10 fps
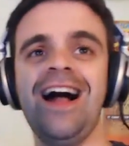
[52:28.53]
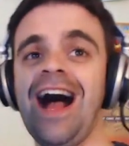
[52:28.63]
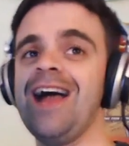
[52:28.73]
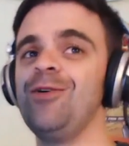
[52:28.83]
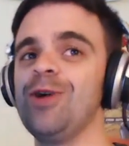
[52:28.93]

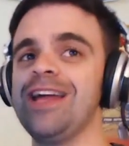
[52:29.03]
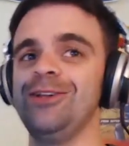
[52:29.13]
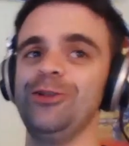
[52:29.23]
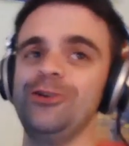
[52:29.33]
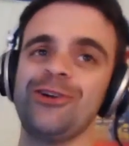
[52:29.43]
I will get
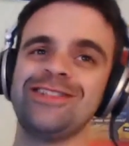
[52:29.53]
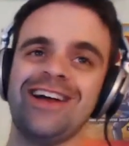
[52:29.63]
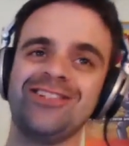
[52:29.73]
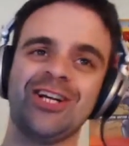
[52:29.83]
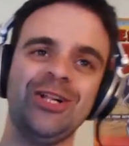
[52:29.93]
Eluders
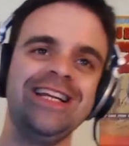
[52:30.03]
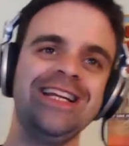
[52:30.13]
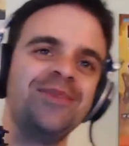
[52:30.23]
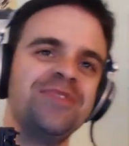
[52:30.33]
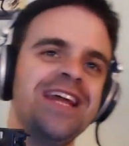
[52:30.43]
out to clean
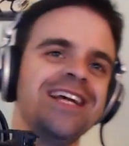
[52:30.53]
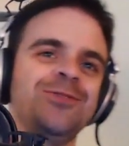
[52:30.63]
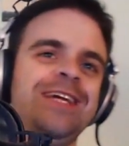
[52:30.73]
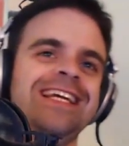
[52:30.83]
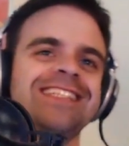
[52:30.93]
it up next
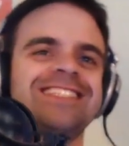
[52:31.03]
week.